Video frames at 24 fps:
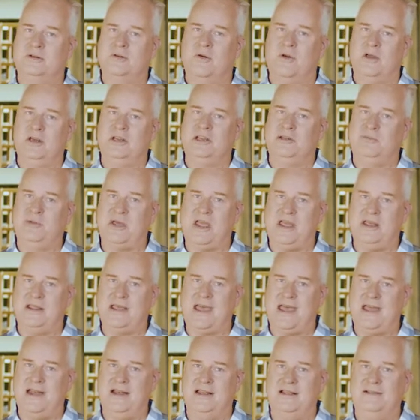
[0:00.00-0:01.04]
going to pay
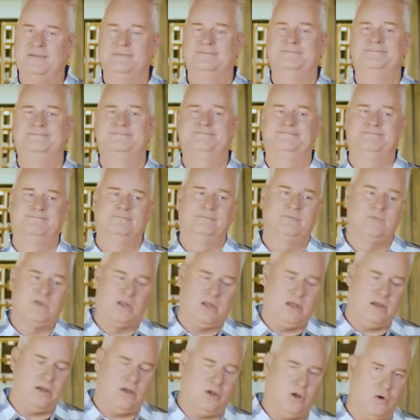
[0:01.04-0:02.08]
that?
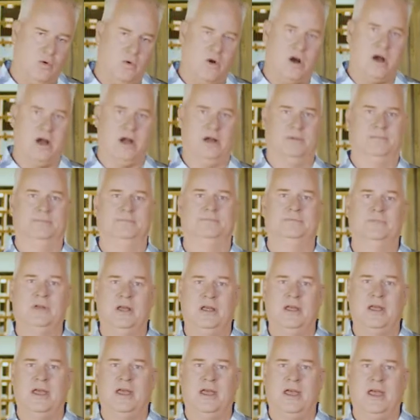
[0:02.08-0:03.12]
You are.
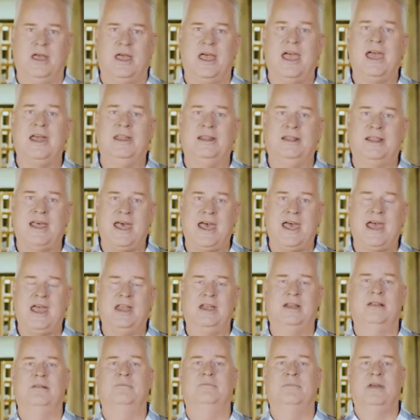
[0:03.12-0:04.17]
And
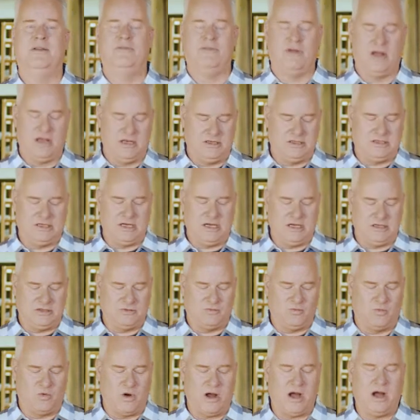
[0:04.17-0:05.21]
that, my friends, is
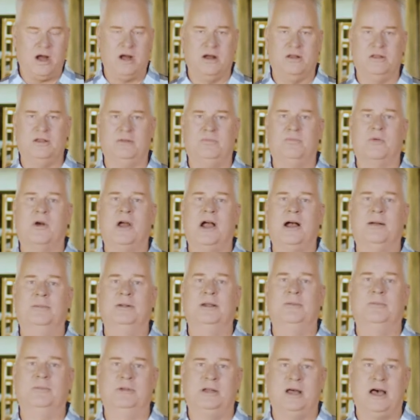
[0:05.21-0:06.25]
where the
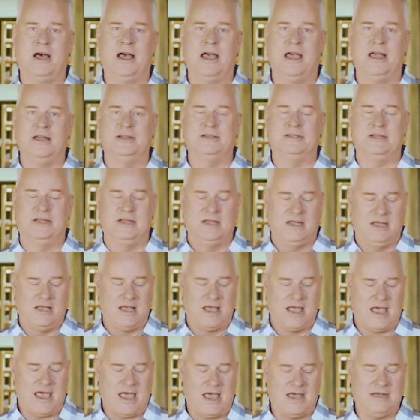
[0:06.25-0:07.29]
problem lies.
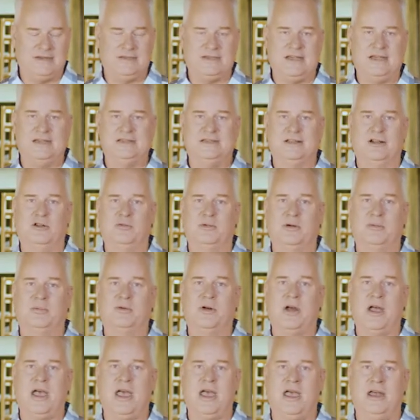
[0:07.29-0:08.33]
As a sole
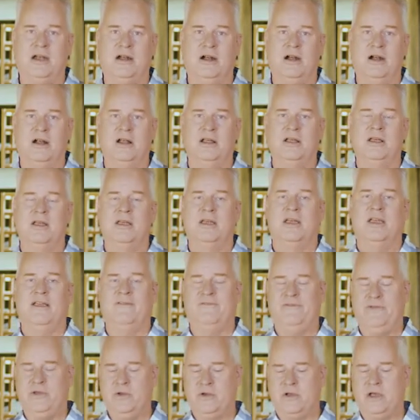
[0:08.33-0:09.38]
proprietor,
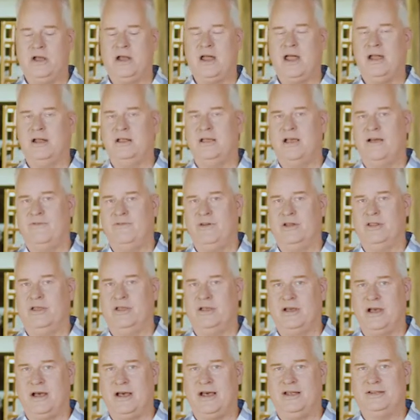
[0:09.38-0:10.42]
if you cannot cover the
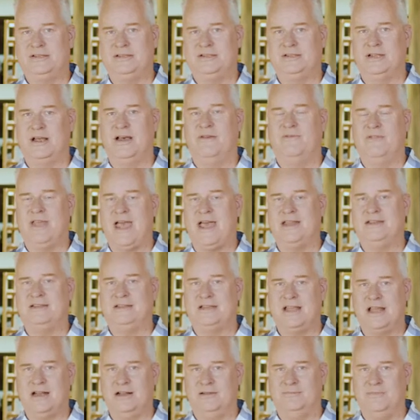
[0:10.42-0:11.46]
costs of that
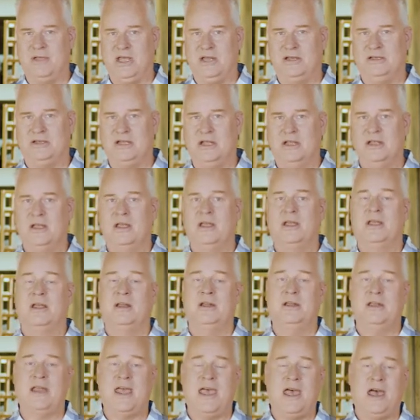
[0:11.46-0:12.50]
settlement,
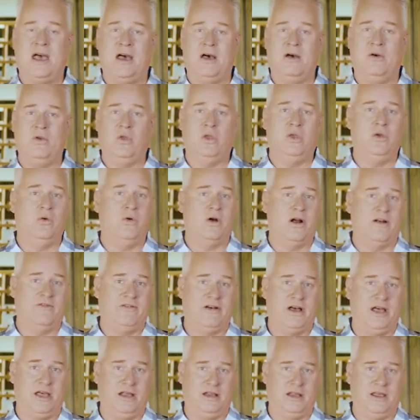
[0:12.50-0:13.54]
now you are
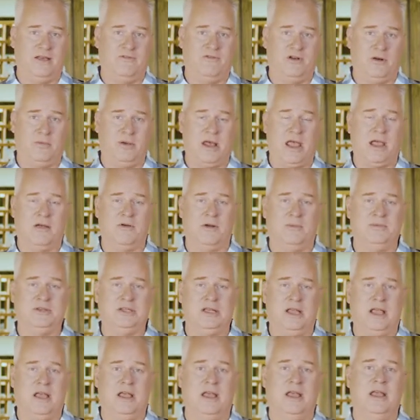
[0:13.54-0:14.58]
filing for
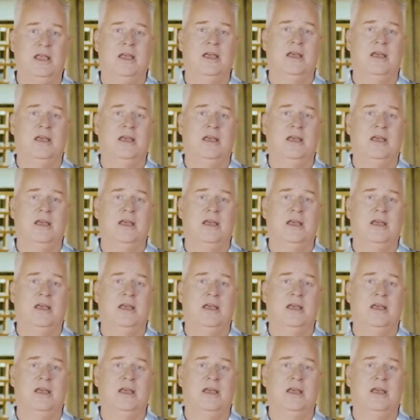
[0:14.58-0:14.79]
bankruptcy,